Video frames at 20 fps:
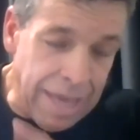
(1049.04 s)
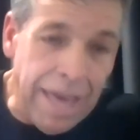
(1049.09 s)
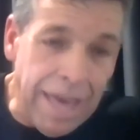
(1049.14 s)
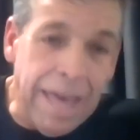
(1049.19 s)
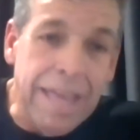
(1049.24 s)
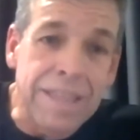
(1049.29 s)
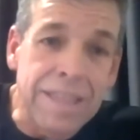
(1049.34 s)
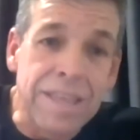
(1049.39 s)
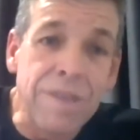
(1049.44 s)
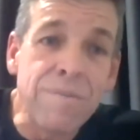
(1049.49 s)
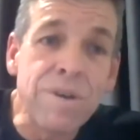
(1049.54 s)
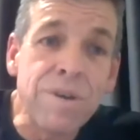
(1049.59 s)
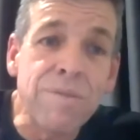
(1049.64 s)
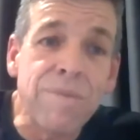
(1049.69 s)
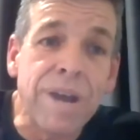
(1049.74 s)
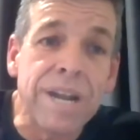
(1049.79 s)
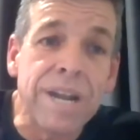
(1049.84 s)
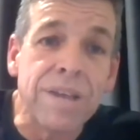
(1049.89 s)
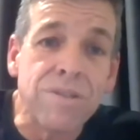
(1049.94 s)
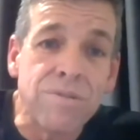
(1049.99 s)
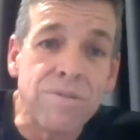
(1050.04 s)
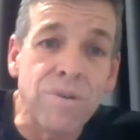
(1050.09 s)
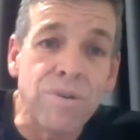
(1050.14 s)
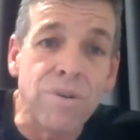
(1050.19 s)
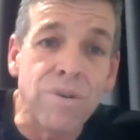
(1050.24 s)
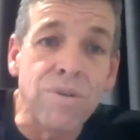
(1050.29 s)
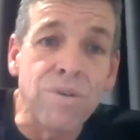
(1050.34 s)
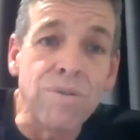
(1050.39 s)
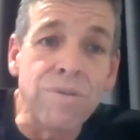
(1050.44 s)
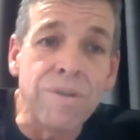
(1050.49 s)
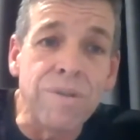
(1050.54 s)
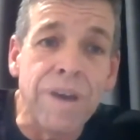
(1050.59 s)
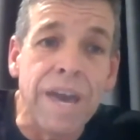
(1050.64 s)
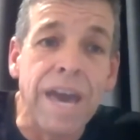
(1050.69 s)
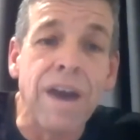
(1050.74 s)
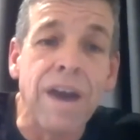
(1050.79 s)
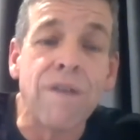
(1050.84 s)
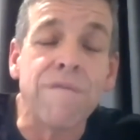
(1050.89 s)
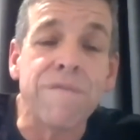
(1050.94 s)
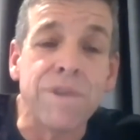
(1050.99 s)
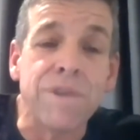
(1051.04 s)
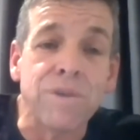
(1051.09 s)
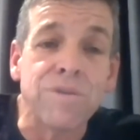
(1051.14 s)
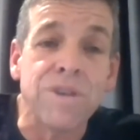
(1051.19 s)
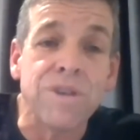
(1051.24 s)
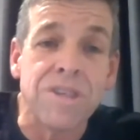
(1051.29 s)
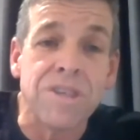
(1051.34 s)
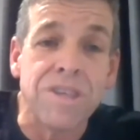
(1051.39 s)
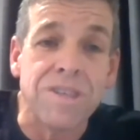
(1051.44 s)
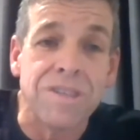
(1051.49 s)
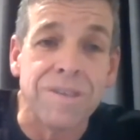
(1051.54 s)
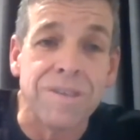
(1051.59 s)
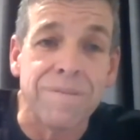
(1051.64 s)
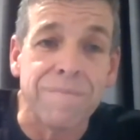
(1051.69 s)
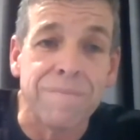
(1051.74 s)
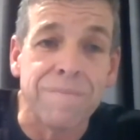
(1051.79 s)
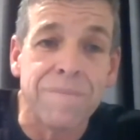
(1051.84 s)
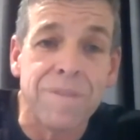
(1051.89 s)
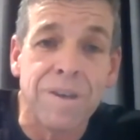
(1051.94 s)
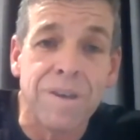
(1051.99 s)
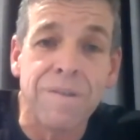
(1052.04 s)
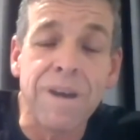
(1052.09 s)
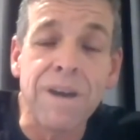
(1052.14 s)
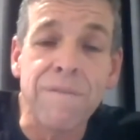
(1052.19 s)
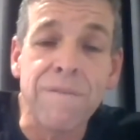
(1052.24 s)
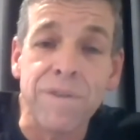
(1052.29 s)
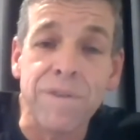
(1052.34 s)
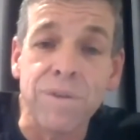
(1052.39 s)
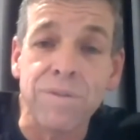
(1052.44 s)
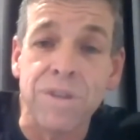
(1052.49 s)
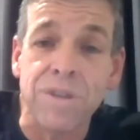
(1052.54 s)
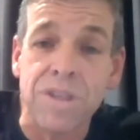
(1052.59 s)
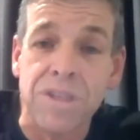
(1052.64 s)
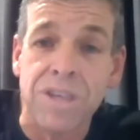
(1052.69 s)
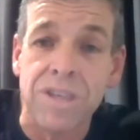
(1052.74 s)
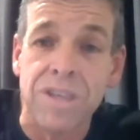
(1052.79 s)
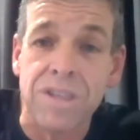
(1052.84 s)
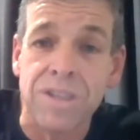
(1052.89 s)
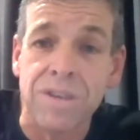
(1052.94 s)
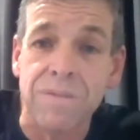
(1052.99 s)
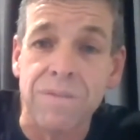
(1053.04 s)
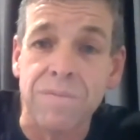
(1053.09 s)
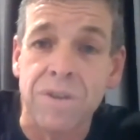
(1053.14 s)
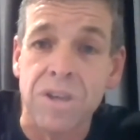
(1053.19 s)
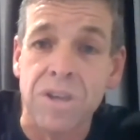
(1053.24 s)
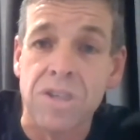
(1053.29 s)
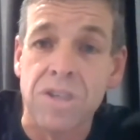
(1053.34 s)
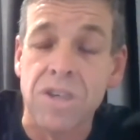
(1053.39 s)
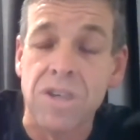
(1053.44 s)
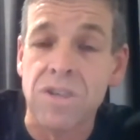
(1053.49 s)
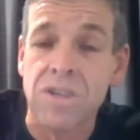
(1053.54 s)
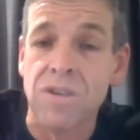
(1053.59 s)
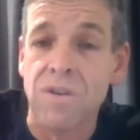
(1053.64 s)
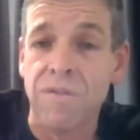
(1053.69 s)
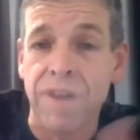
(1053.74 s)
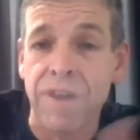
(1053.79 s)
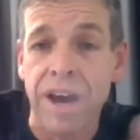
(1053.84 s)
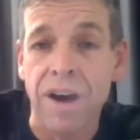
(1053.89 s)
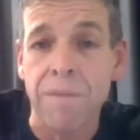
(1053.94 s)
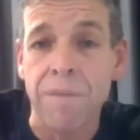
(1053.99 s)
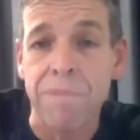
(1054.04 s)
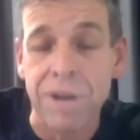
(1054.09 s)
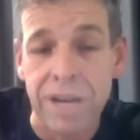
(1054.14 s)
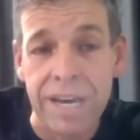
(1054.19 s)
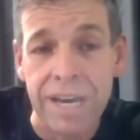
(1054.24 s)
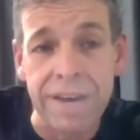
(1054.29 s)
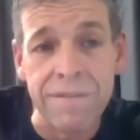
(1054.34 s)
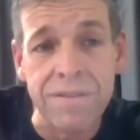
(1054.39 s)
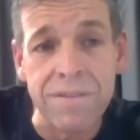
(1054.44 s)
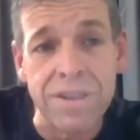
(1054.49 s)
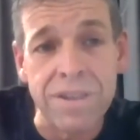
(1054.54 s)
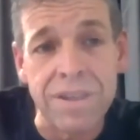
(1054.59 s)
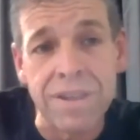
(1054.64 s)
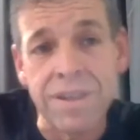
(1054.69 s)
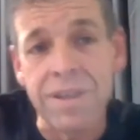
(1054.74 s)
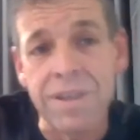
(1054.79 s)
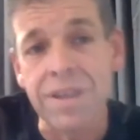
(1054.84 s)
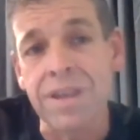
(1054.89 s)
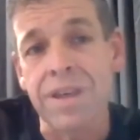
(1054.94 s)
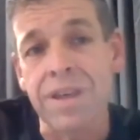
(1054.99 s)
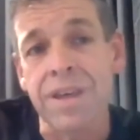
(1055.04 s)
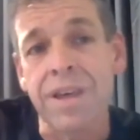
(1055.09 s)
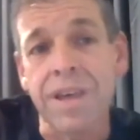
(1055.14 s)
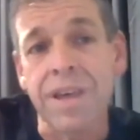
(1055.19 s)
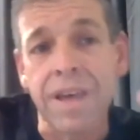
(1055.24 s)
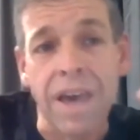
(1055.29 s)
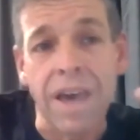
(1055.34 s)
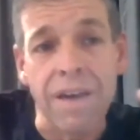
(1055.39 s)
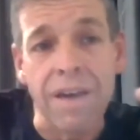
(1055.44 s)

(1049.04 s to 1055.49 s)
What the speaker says: Then we run it through our filter system. So our filter system consists of our beliefs, our